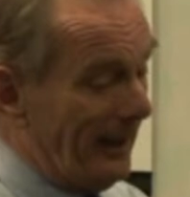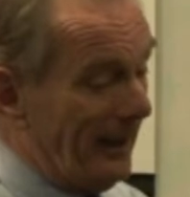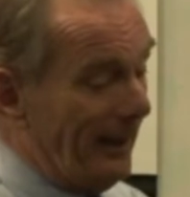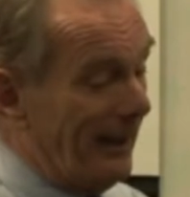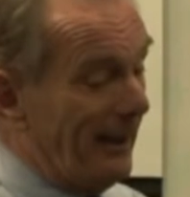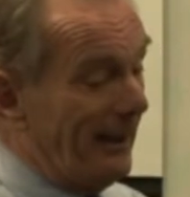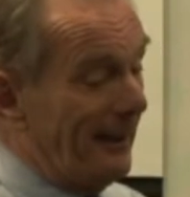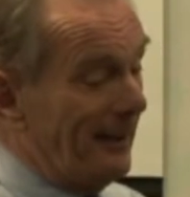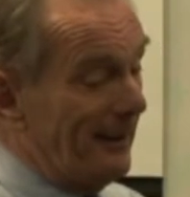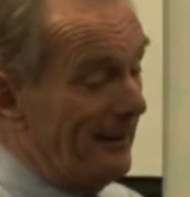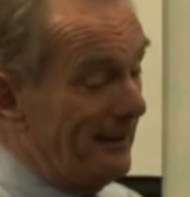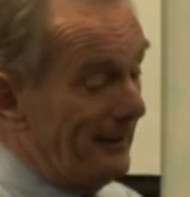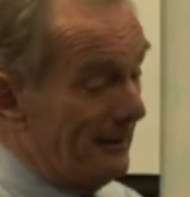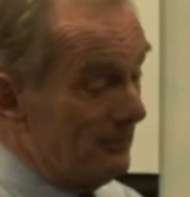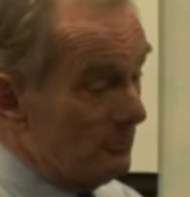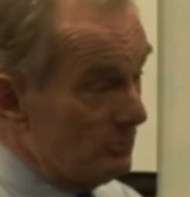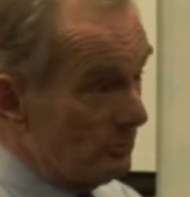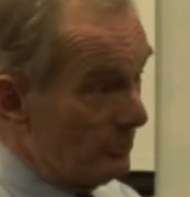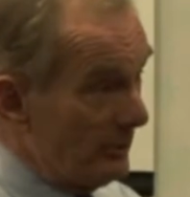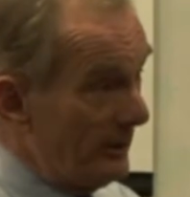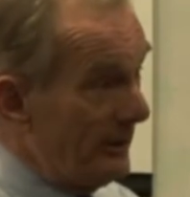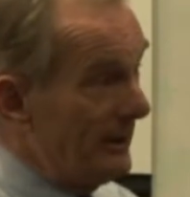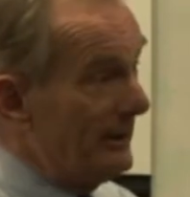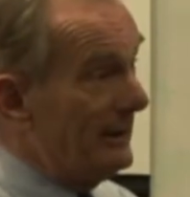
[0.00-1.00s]
And
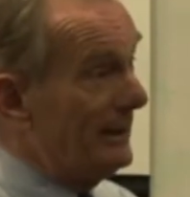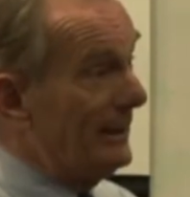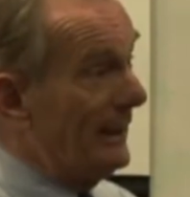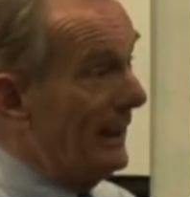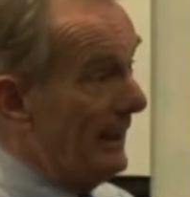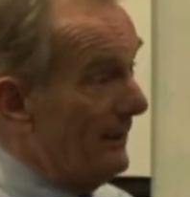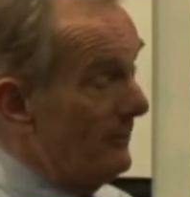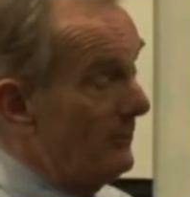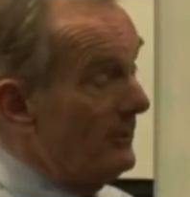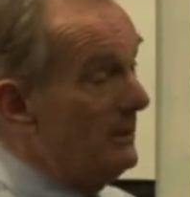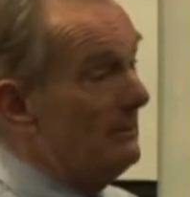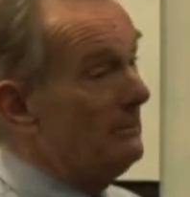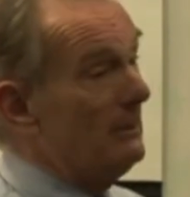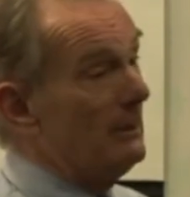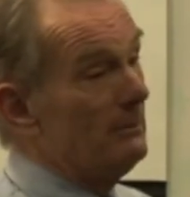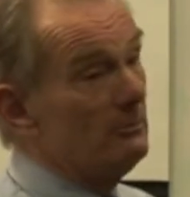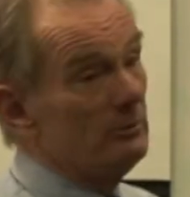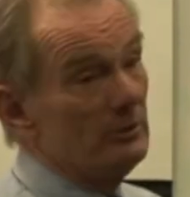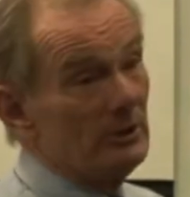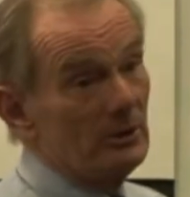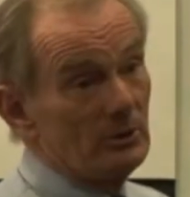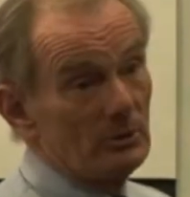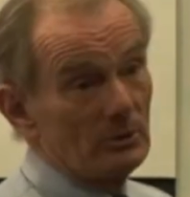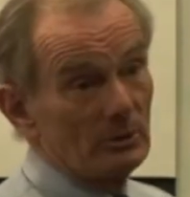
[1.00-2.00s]
really, every
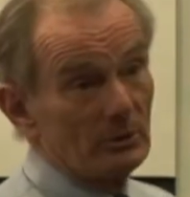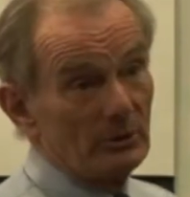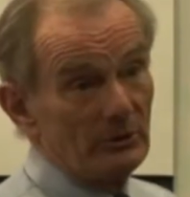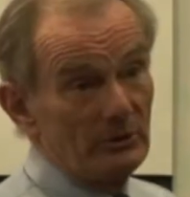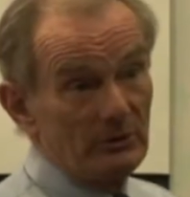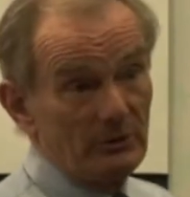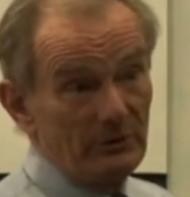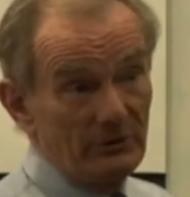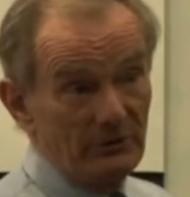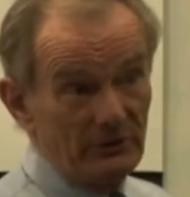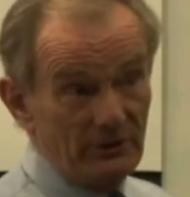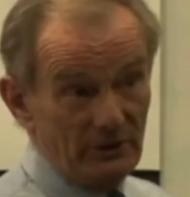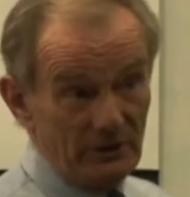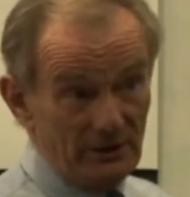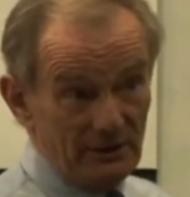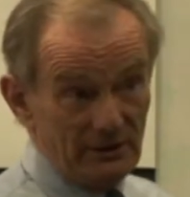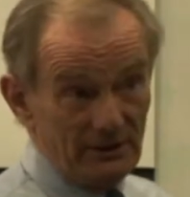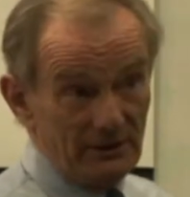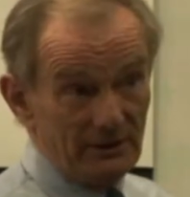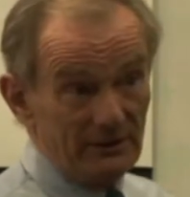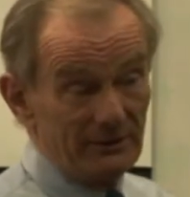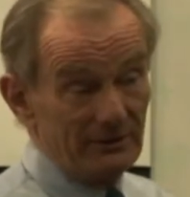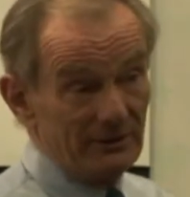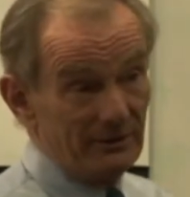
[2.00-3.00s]
memory course you
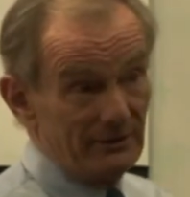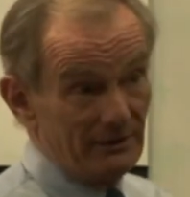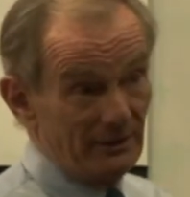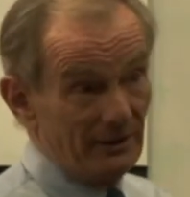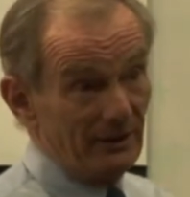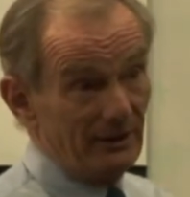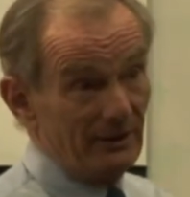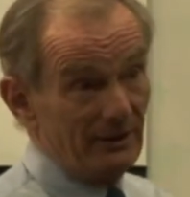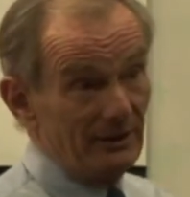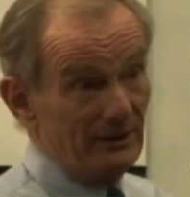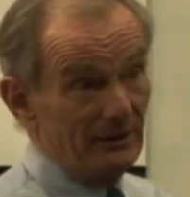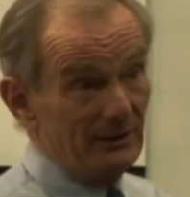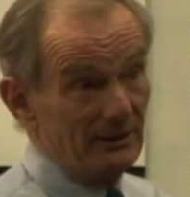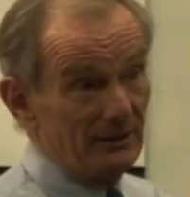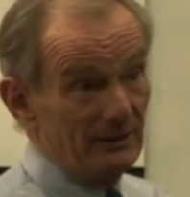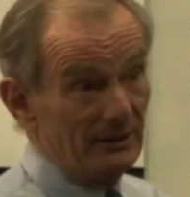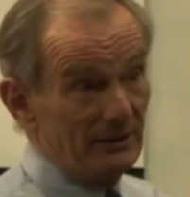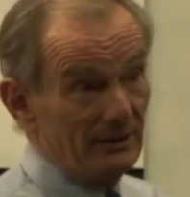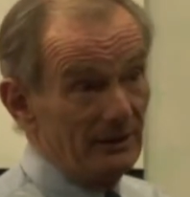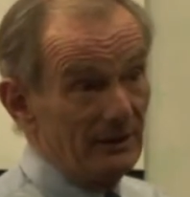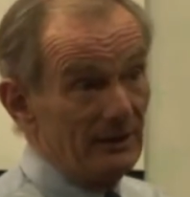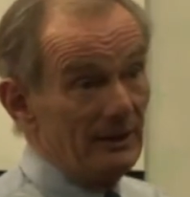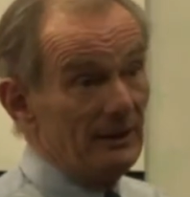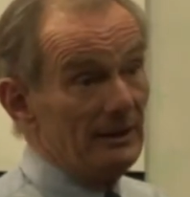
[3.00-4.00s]
see today
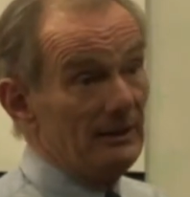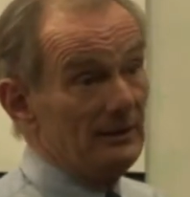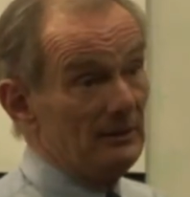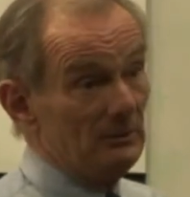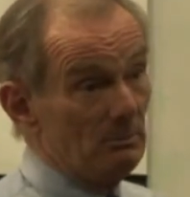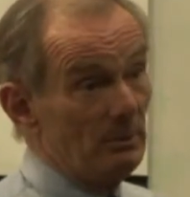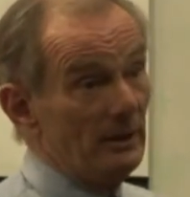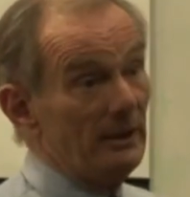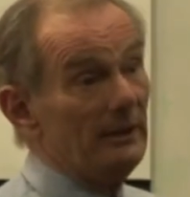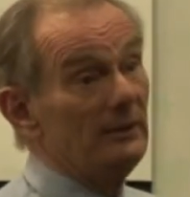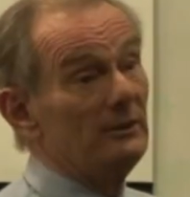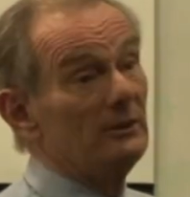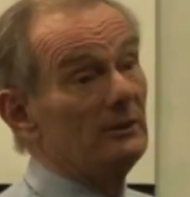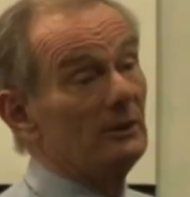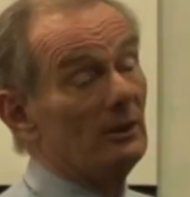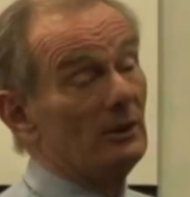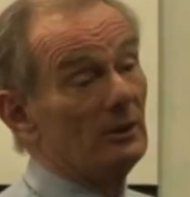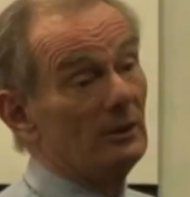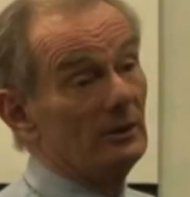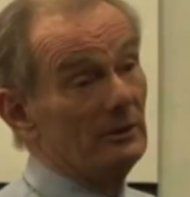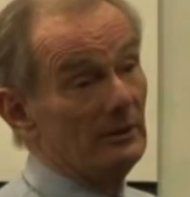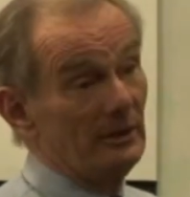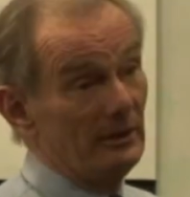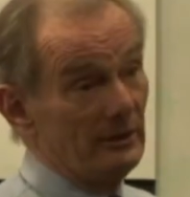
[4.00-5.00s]
is based
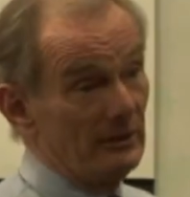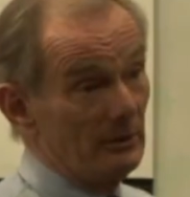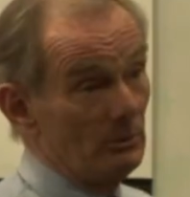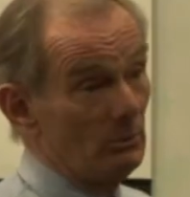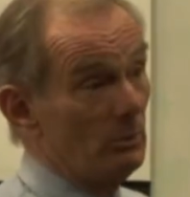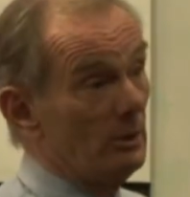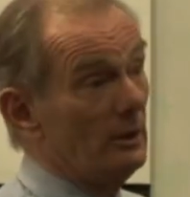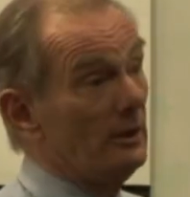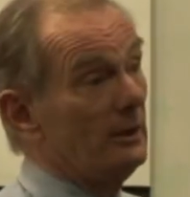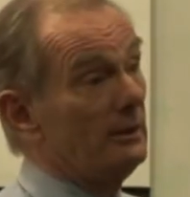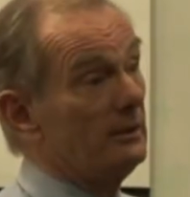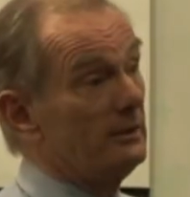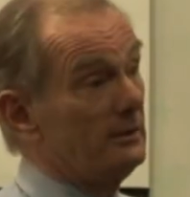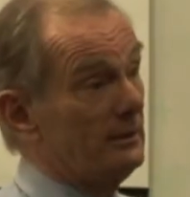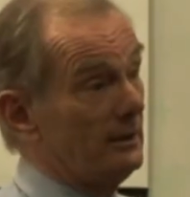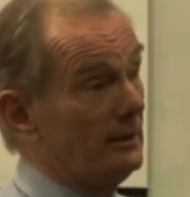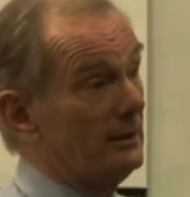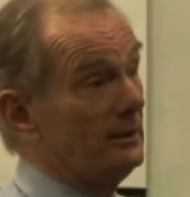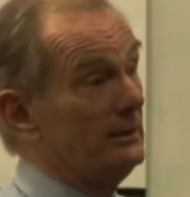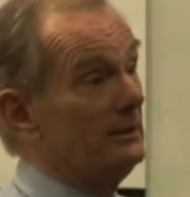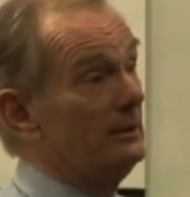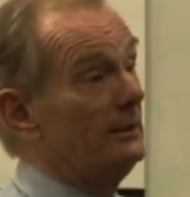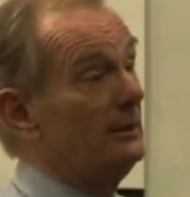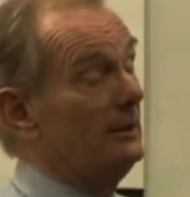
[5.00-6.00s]
on the work
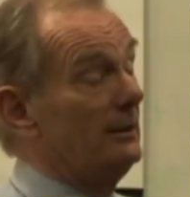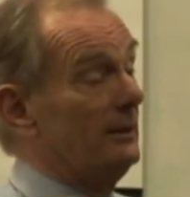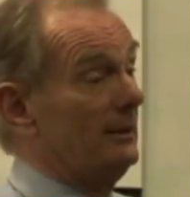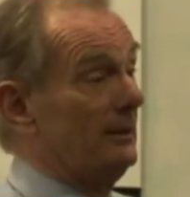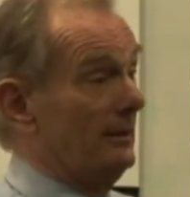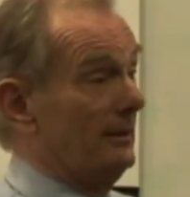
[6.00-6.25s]
done